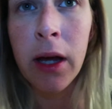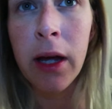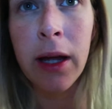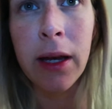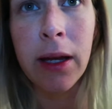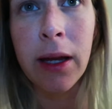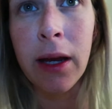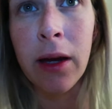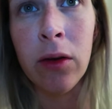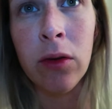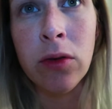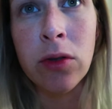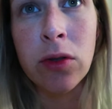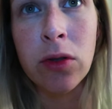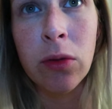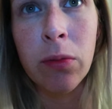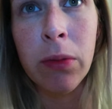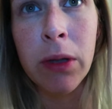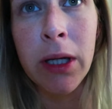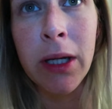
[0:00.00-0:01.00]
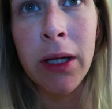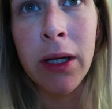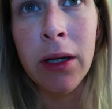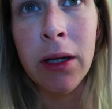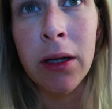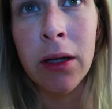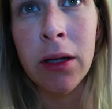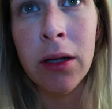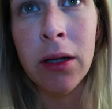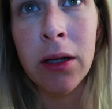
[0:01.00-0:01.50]
It can also be
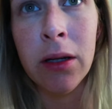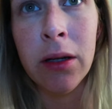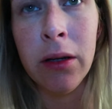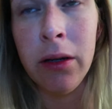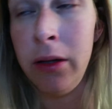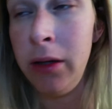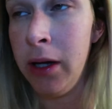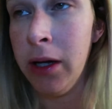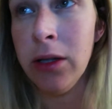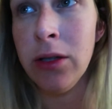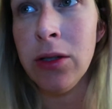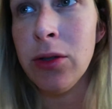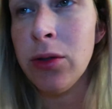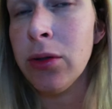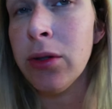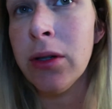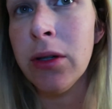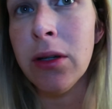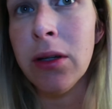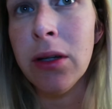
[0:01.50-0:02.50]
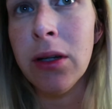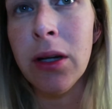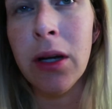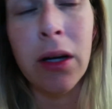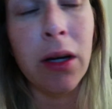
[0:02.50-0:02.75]
not too early.